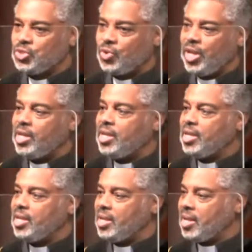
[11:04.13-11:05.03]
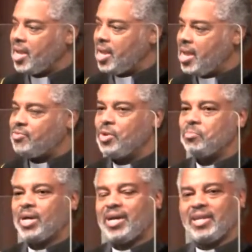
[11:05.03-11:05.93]
treating
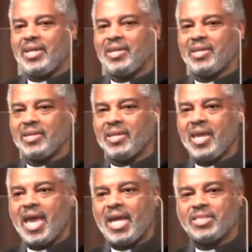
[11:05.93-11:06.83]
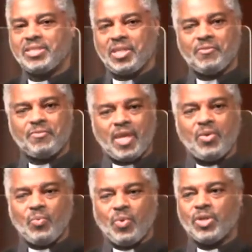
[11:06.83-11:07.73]
everybody as if
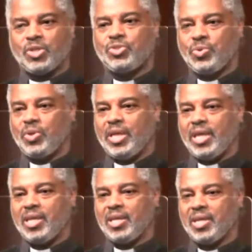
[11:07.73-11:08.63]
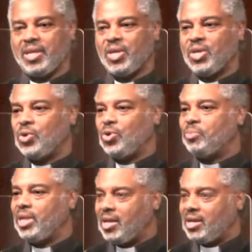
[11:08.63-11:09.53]
they were truly your
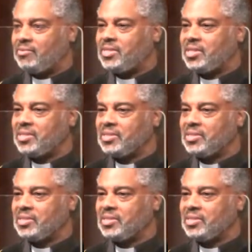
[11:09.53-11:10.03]
beloved.